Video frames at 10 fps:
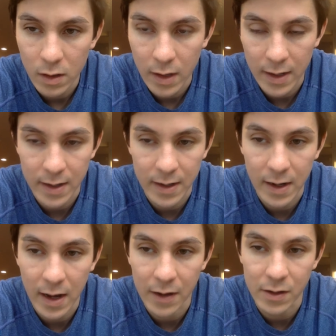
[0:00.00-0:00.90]

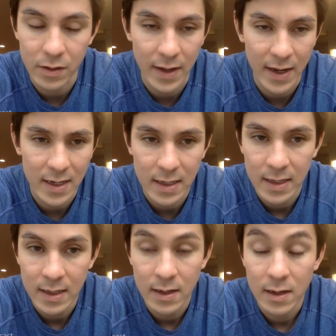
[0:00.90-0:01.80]
How do you do
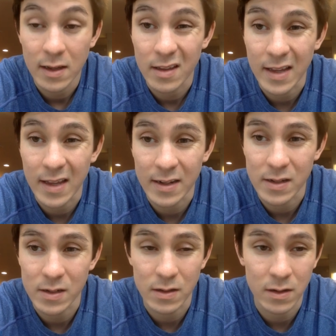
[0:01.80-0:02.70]
that? That
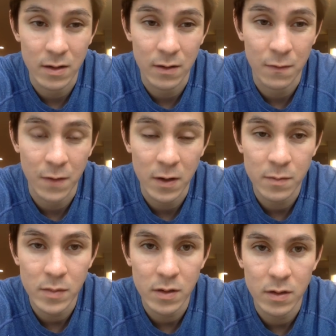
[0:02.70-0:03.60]
is
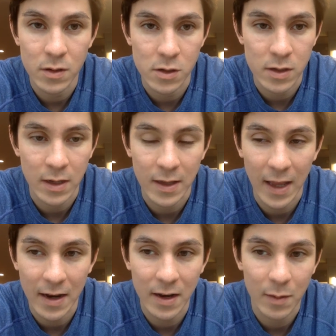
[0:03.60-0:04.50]
filmed just in the
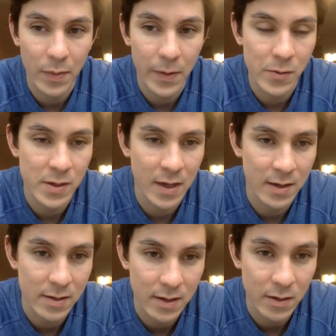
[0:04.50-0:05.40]
editing
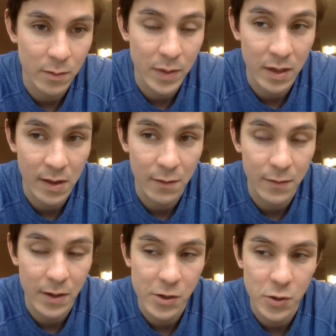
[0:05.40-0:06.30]
process. It'll be in there
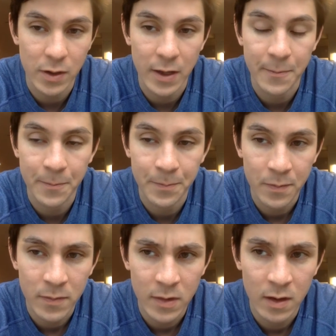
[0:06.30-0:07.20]
very shortly.
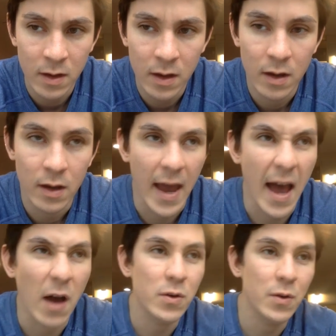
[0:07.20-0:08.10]

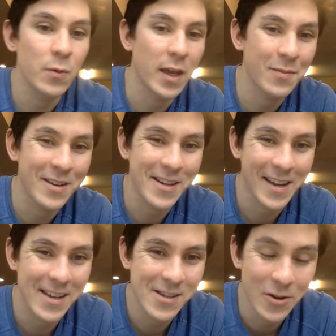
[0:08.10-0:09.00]
How to
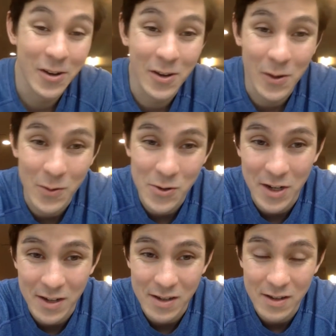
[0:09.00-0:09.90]
hypnotize your
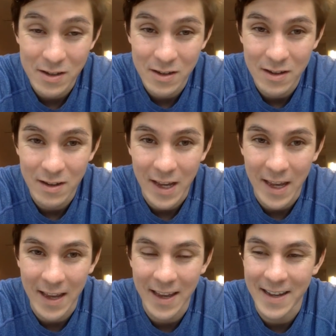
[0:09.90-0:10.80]
coaches.
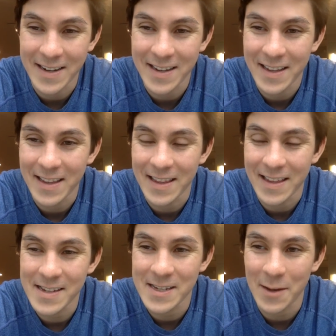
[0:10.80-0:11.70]
And
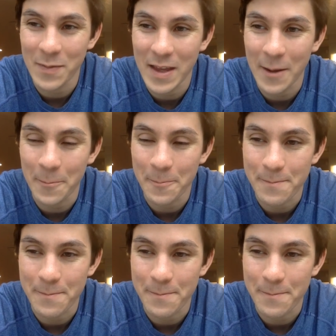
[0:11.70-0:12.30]
this is something